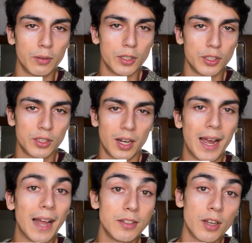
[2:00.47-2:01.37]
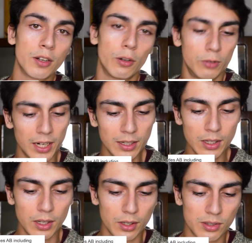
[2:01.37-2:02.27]
which I had done already.
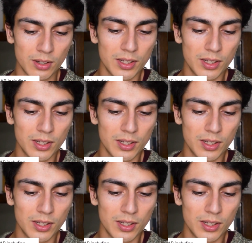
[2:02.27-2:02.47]
So